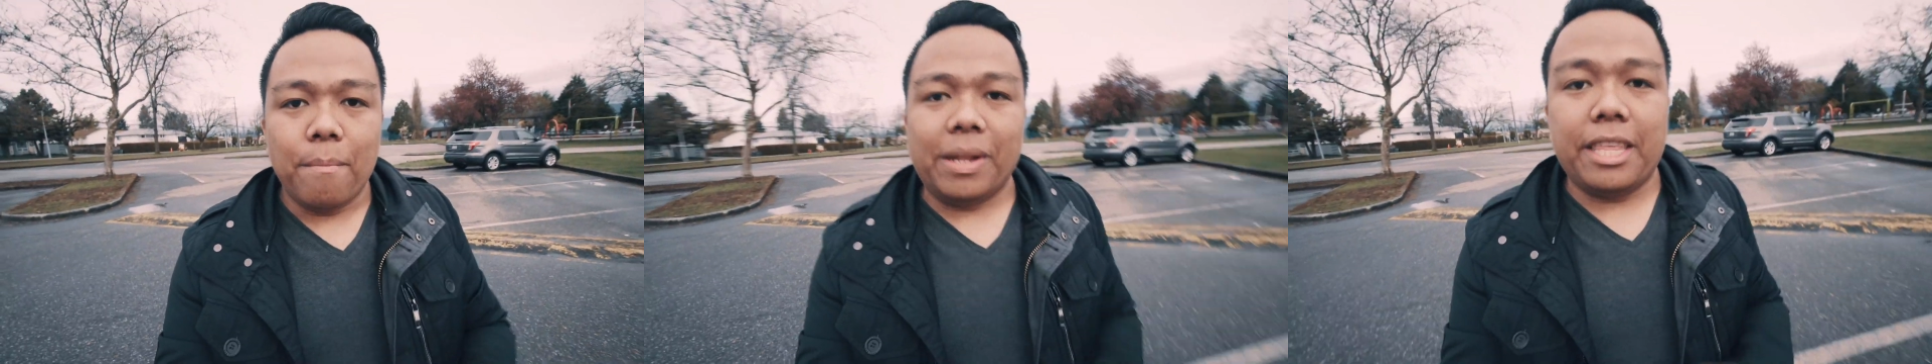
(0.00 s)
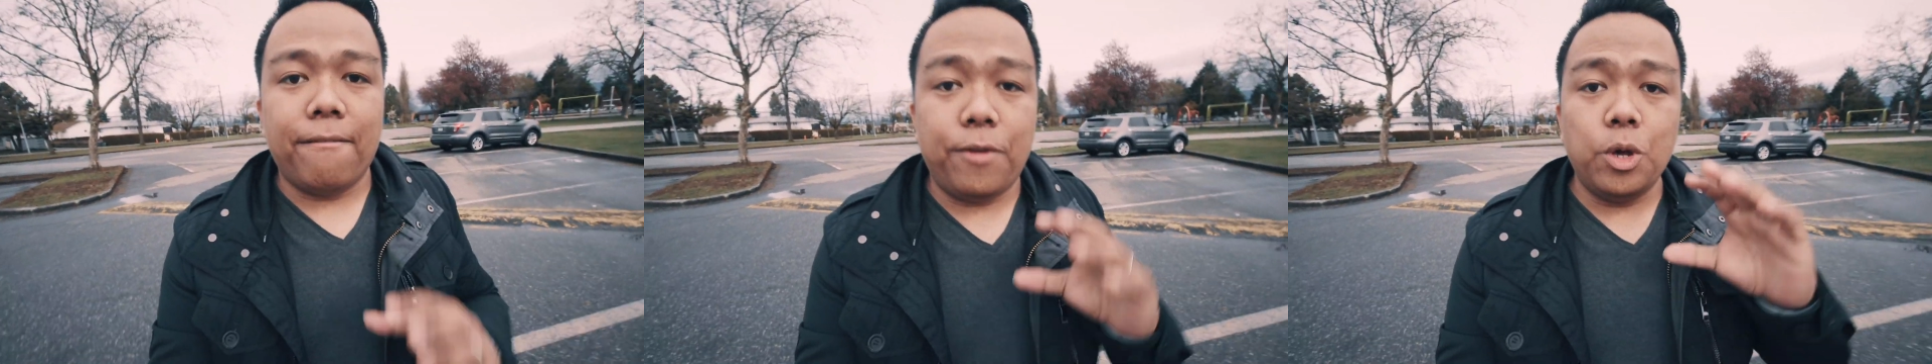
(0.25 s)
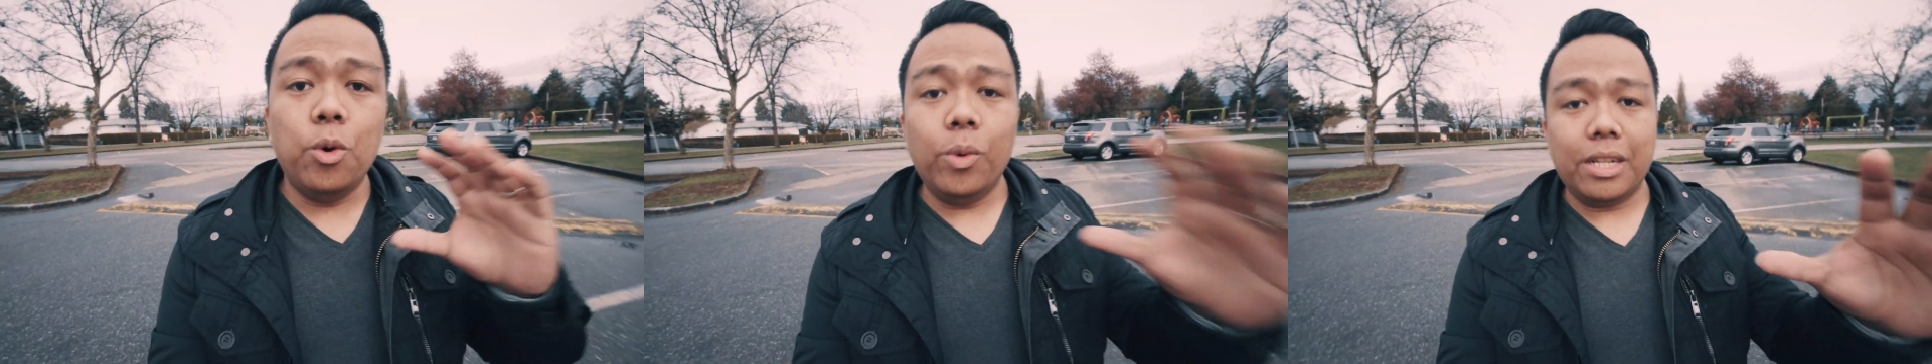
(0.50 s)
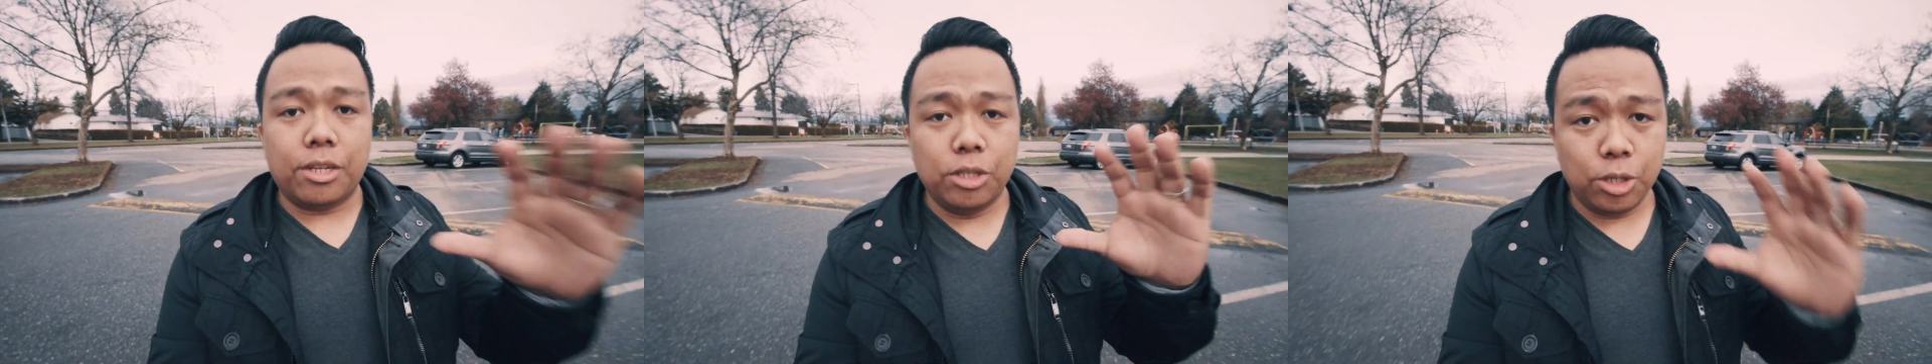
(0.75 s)
But if you
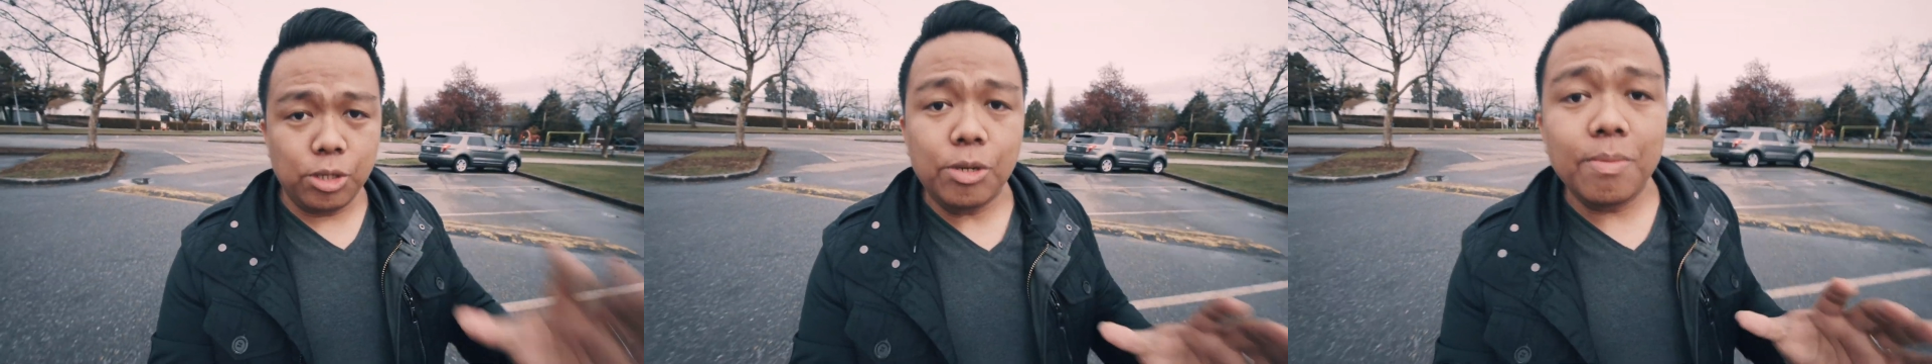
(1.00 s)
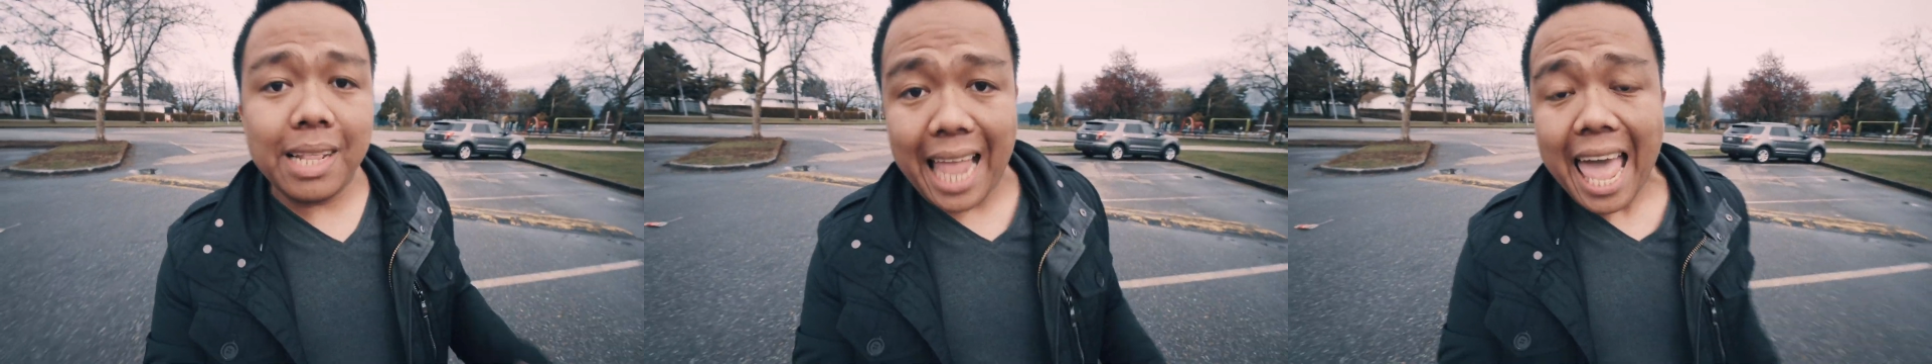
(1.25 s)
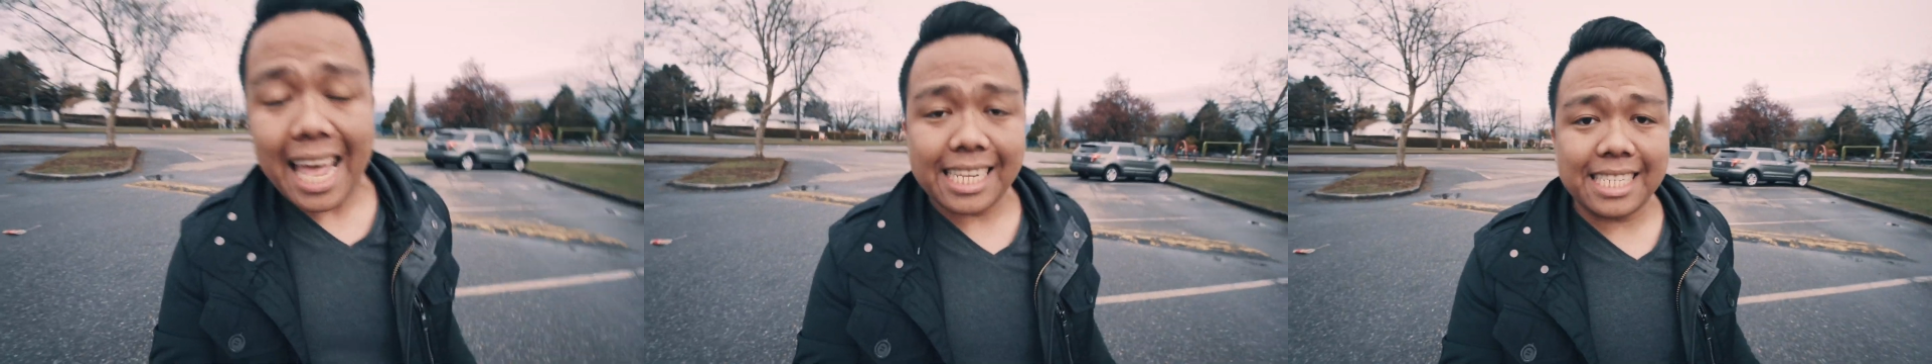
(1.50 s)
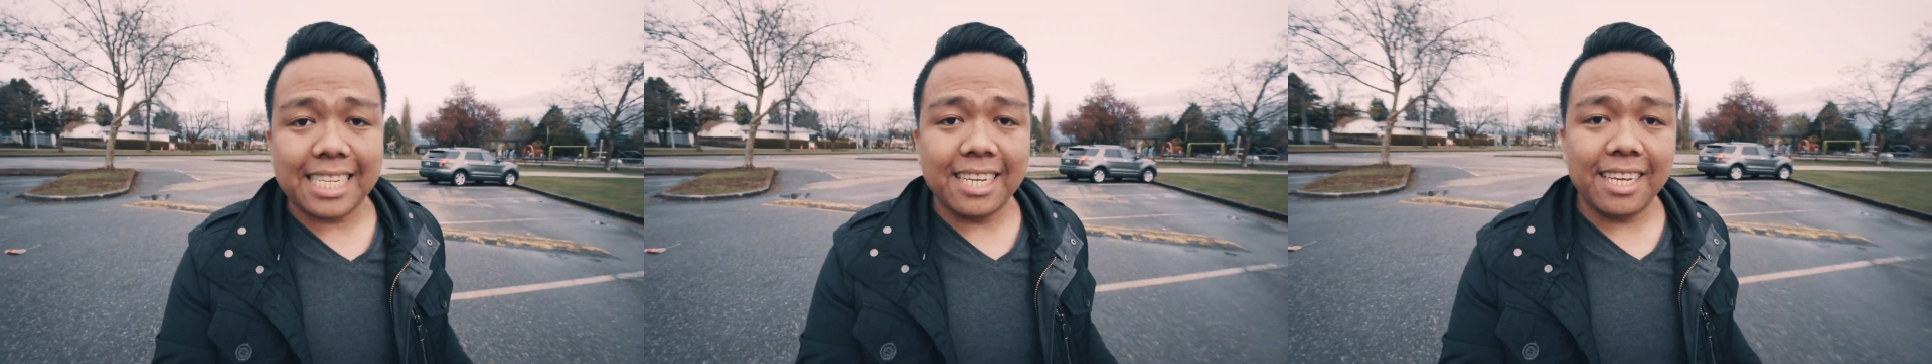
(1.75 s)
will consume
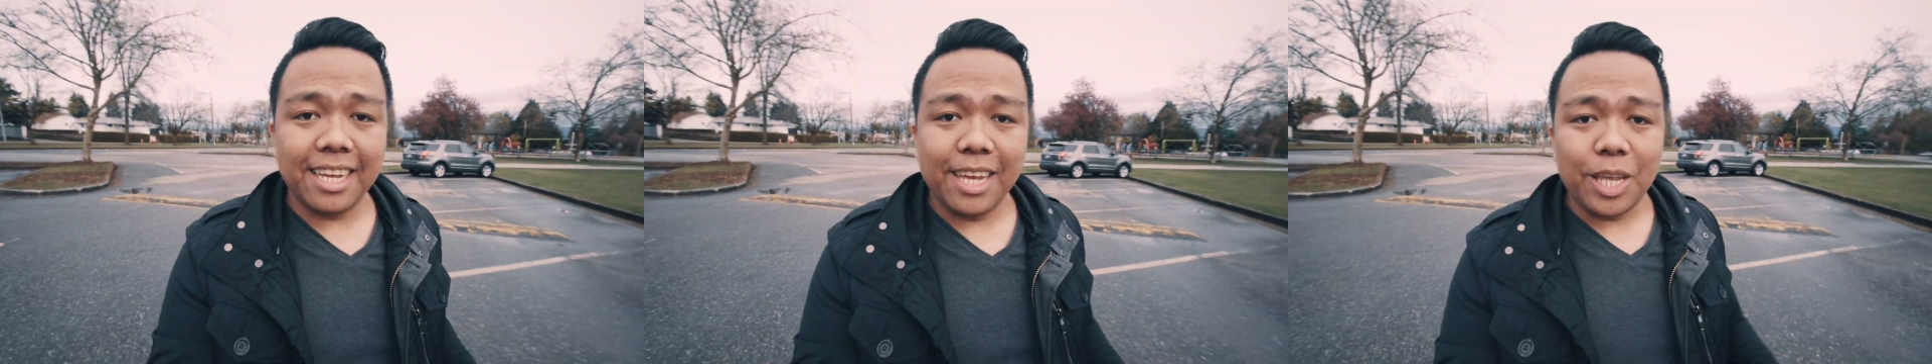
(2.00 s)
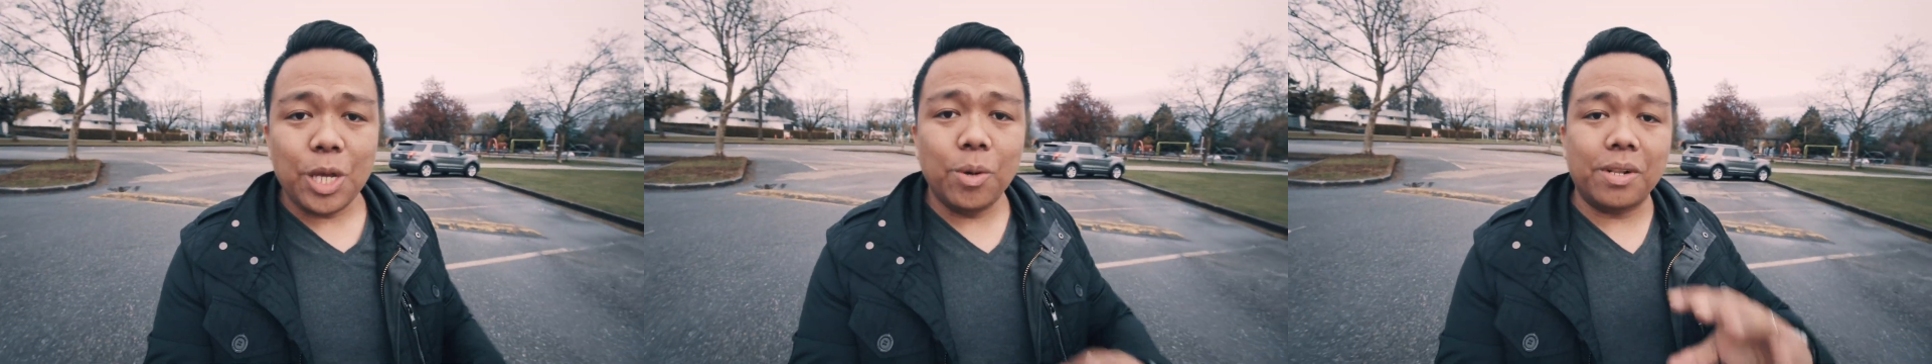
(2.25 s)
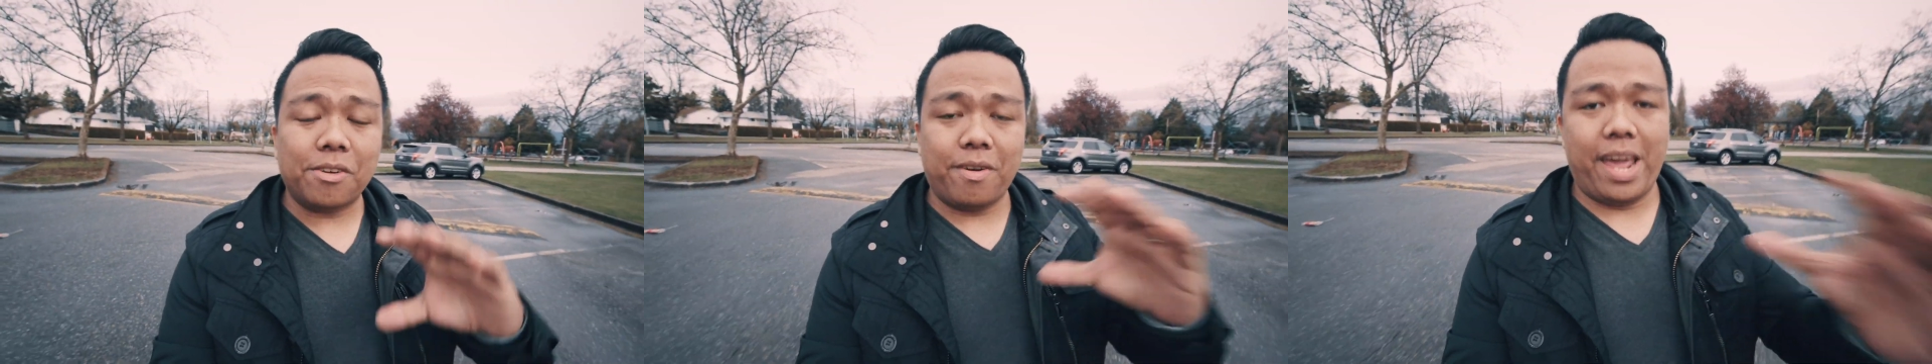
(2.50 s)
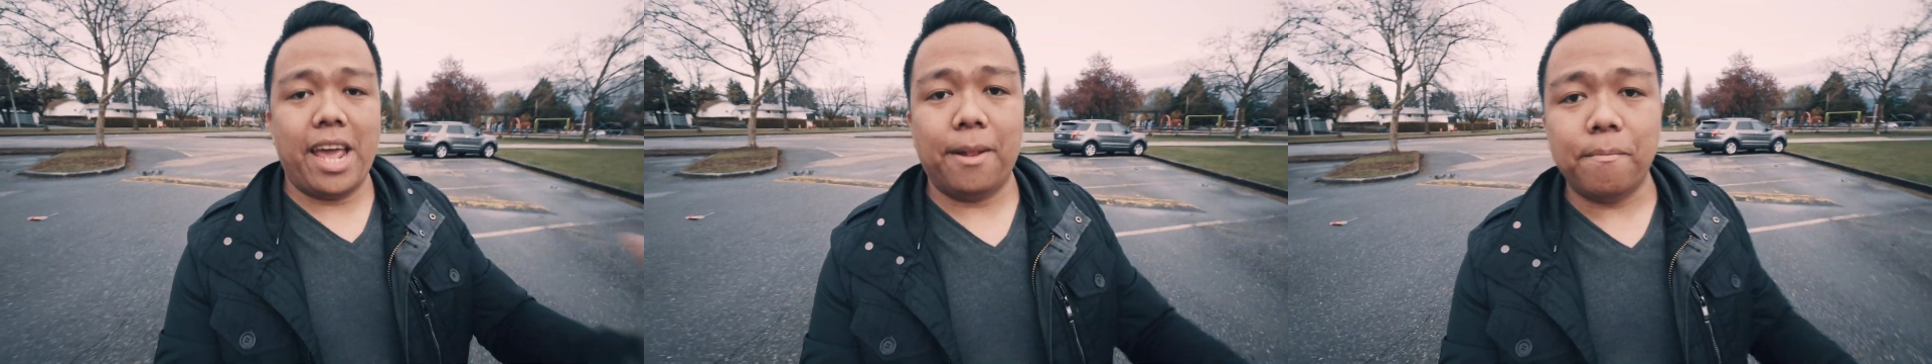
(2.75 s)
less, you will
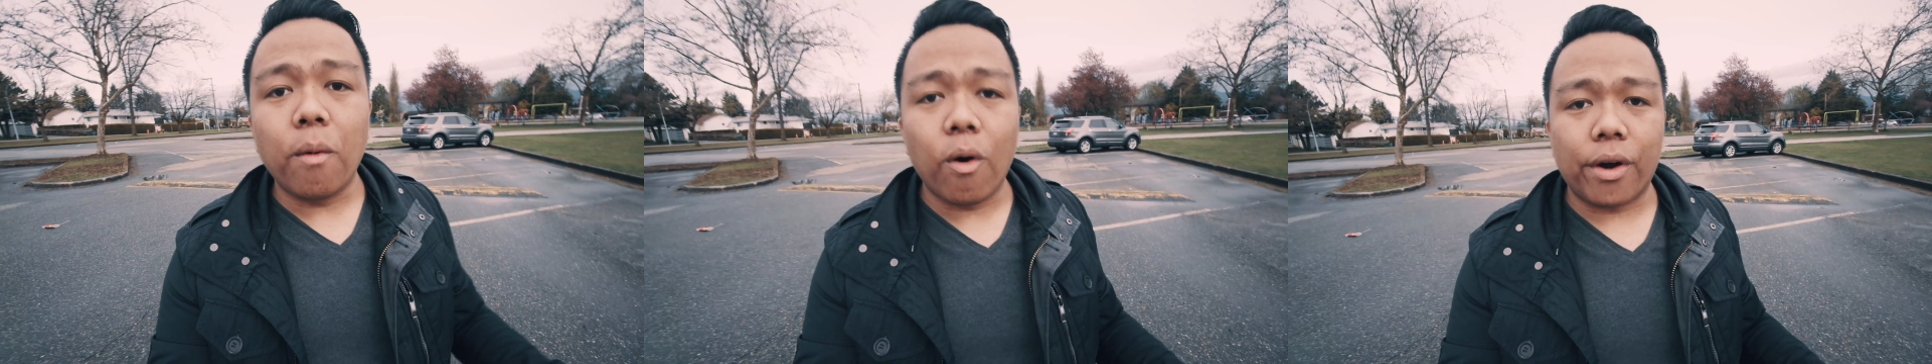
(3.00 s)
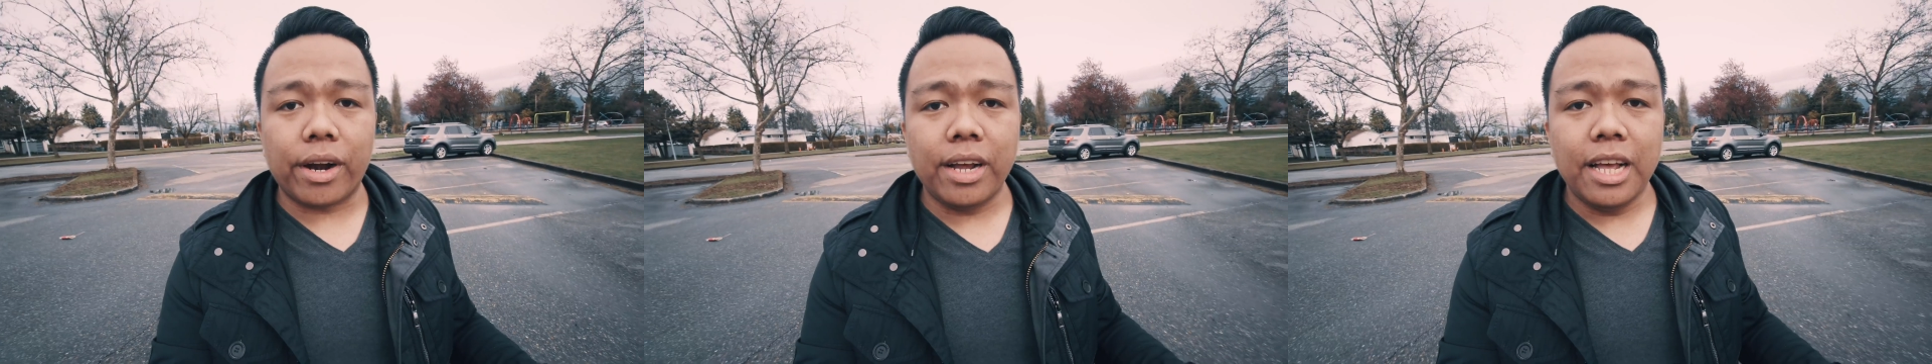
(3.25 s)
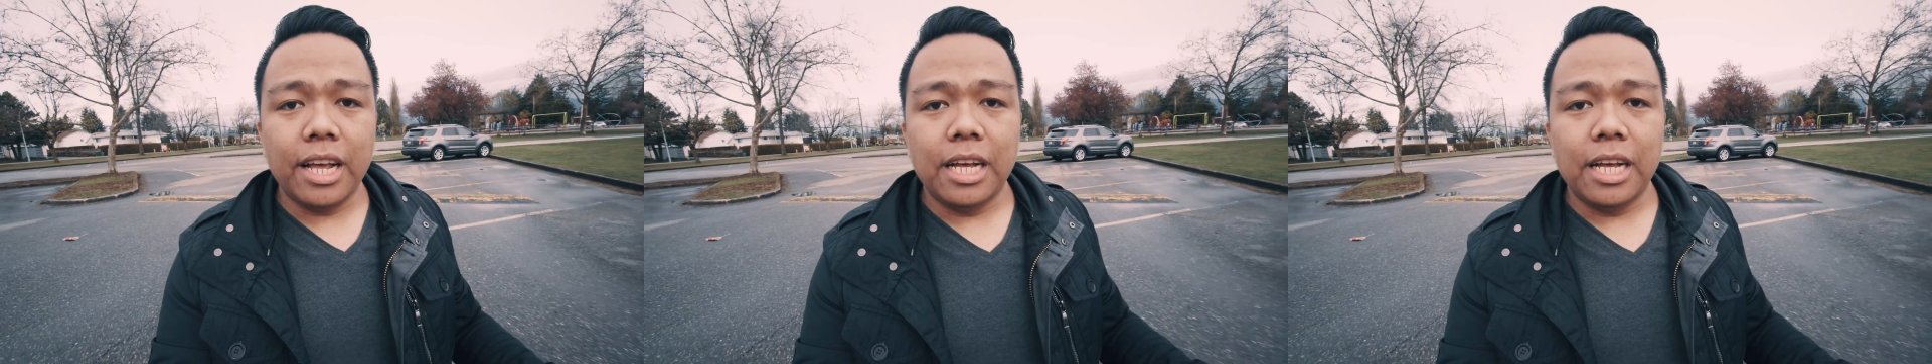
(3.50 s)
create more.